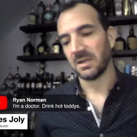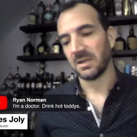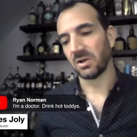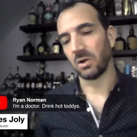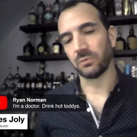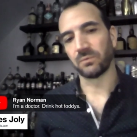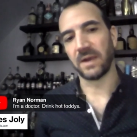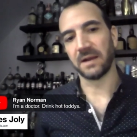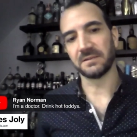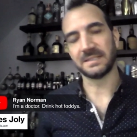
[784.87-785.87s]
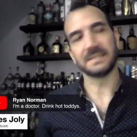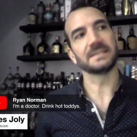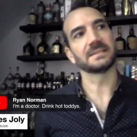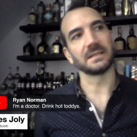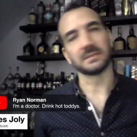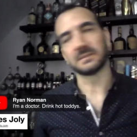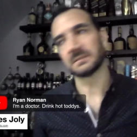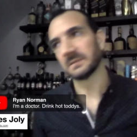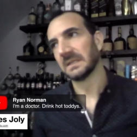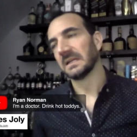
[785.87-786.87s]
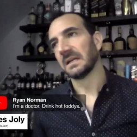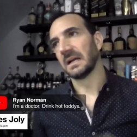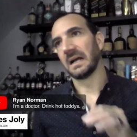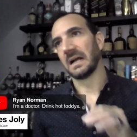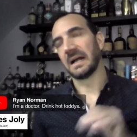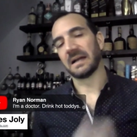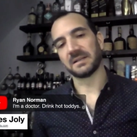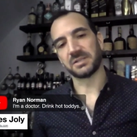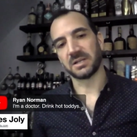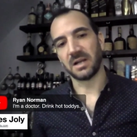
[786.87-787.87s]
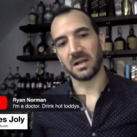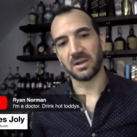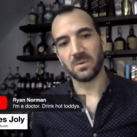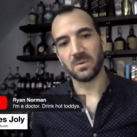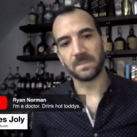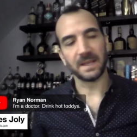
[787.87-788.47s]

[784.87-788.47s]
called Rare Tea Cellars out of Chicago.